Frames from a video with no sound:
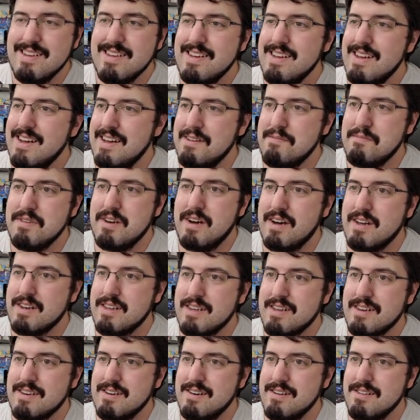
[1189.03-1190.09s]
I'm not
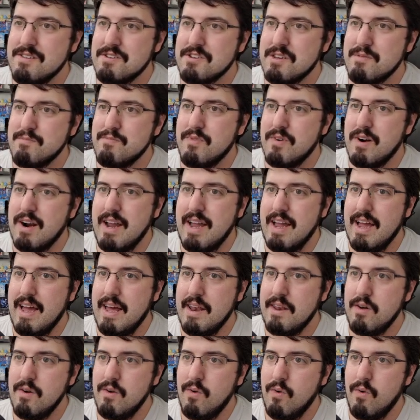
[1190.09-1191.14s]
acknowledging
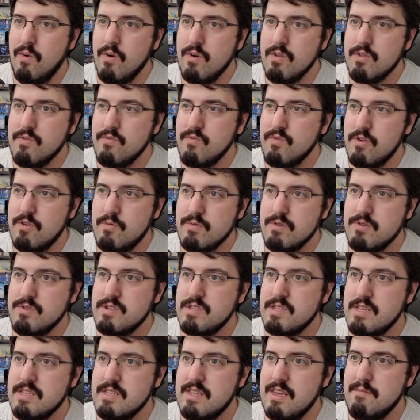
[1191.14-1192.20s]
Bran or the
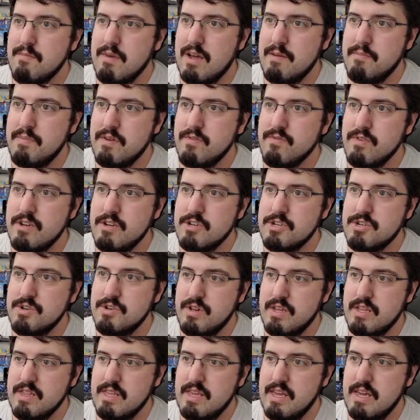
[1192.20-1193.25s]
rumors that they might be
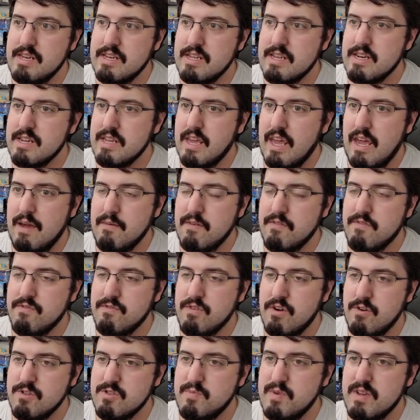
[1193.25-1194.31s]
reshooting the ending to Game of
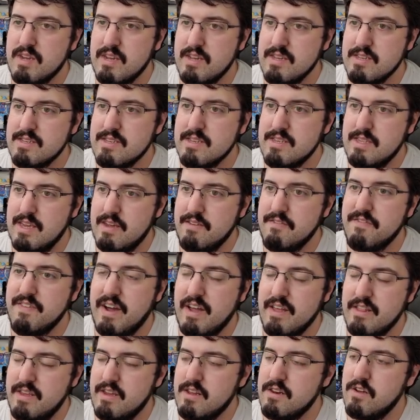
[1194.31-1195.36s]
Thrones because they
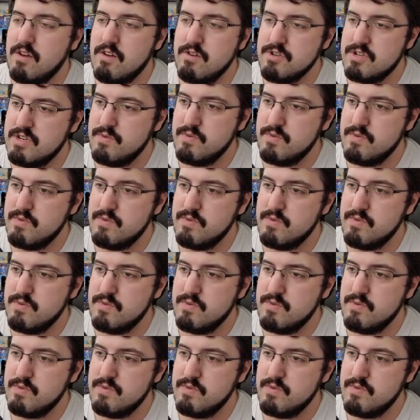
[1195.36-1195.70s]
finally acknowledged it